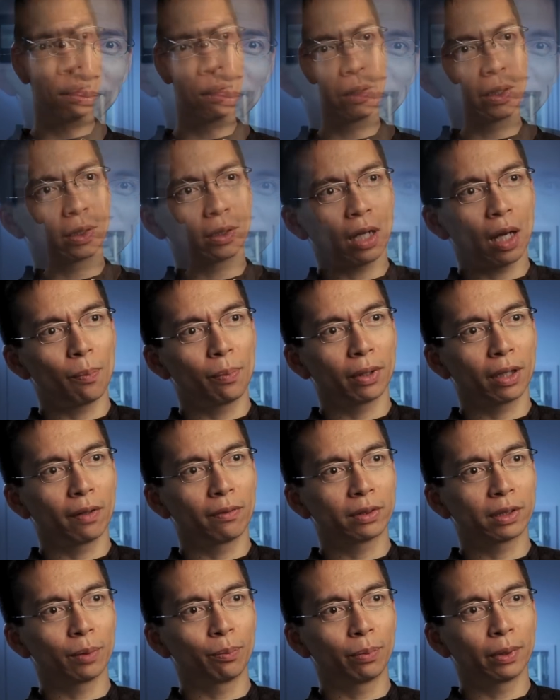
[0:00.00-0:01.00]
The topic
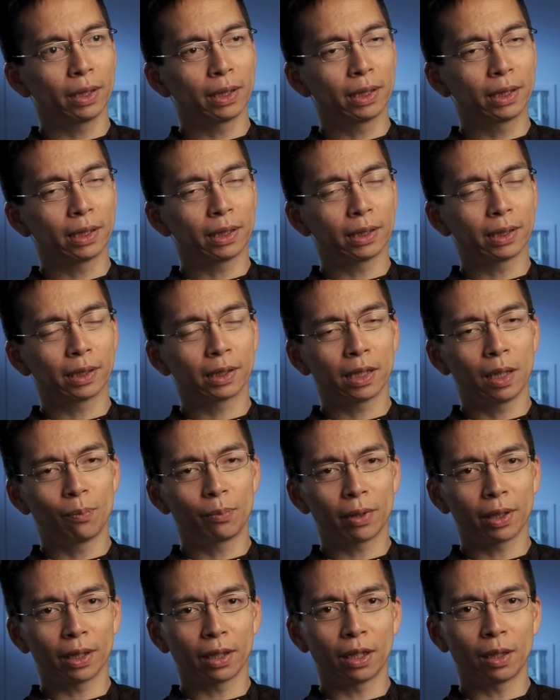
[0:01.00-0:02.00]
of simplicity is
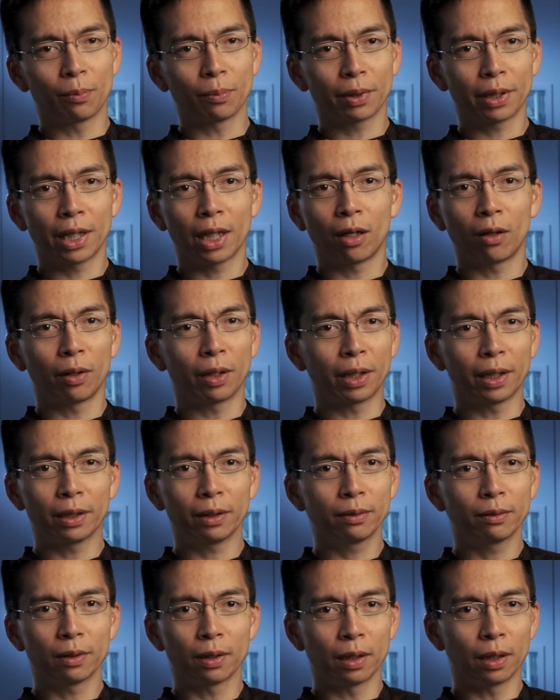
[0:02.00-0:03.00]
something that I'm
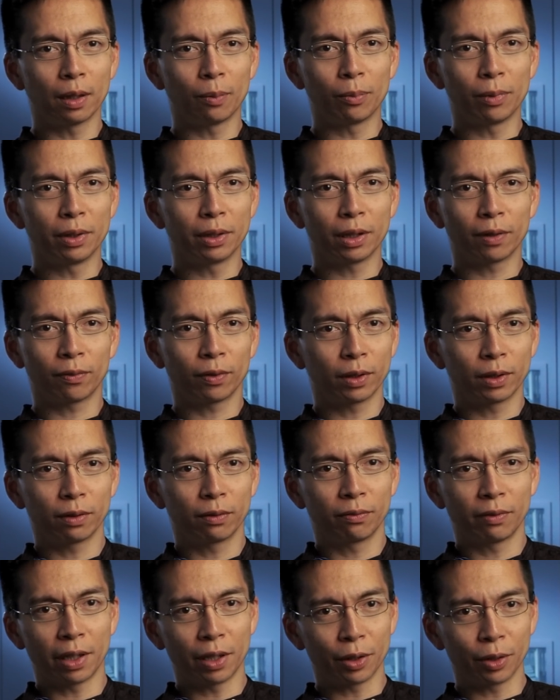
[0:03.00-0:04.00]
carrying um, in
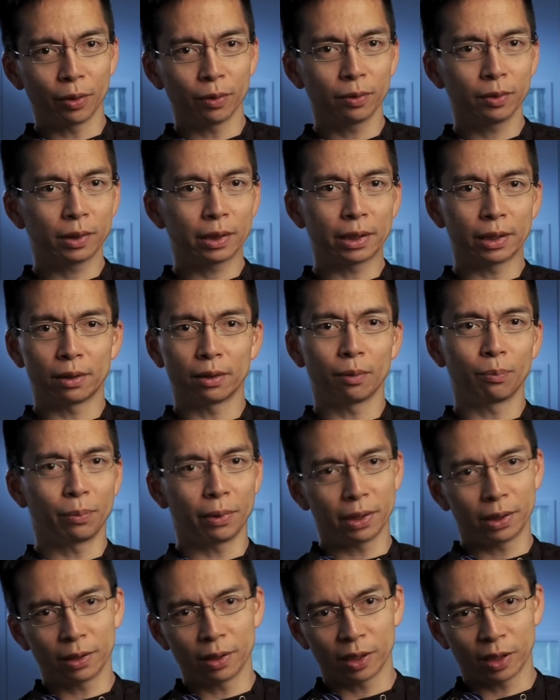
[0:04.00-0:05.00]
different venues in the
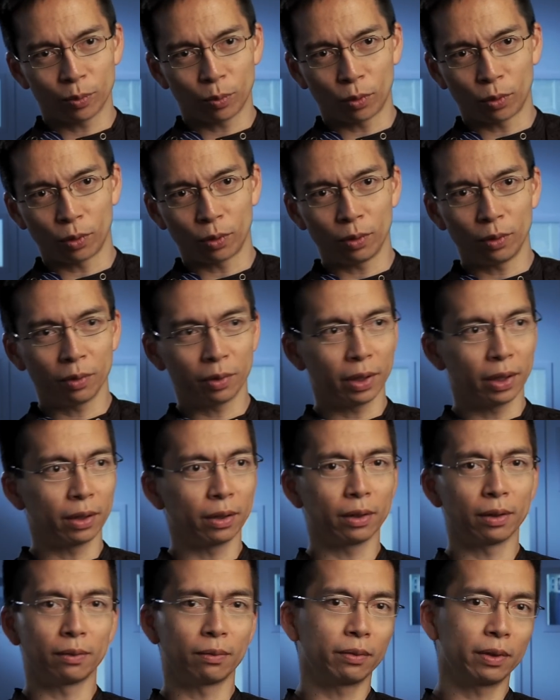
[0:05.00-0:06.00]
business world, in
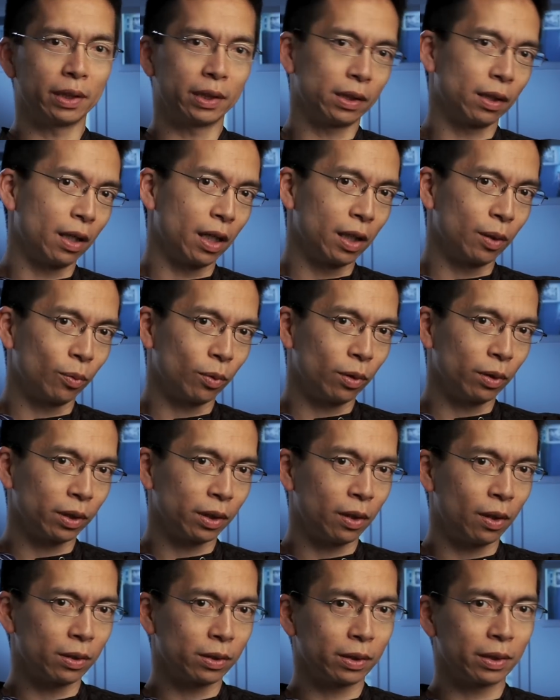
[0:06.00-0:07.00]
the design world,
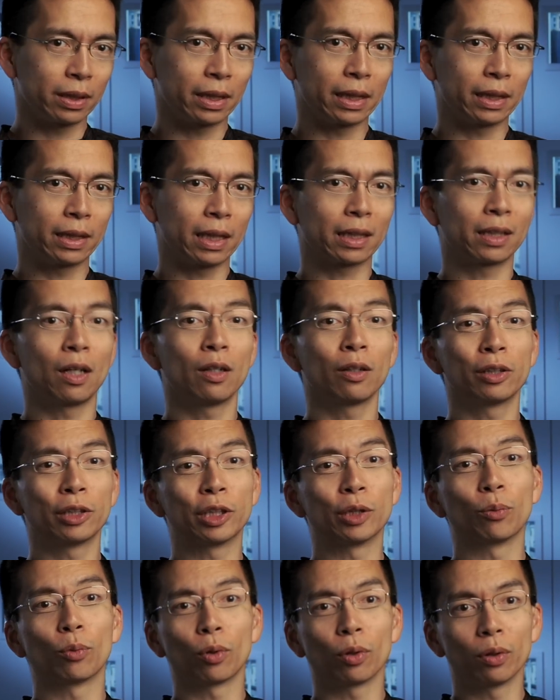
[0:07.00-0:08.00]
and also the
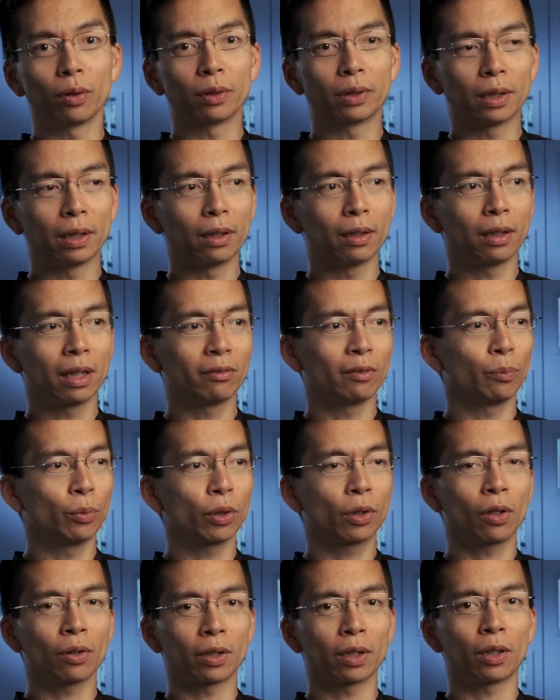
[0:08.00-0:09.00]
technology world. Uh, I have a
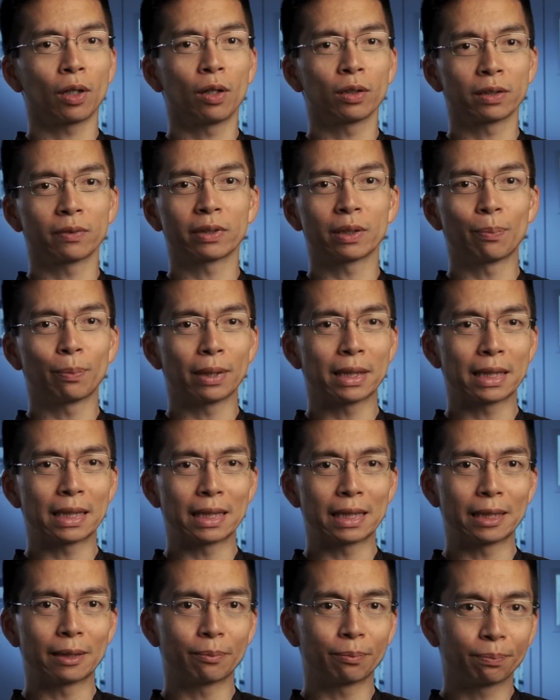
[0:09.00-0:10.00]
book called The Laws of
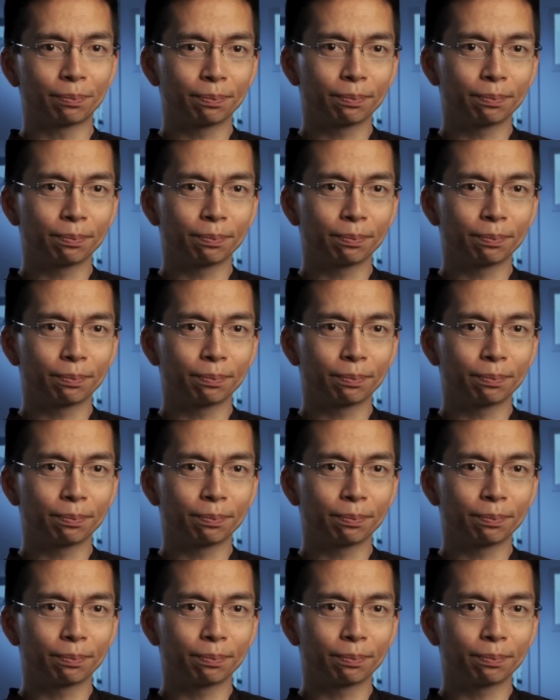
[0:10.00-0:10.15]
Simplicity.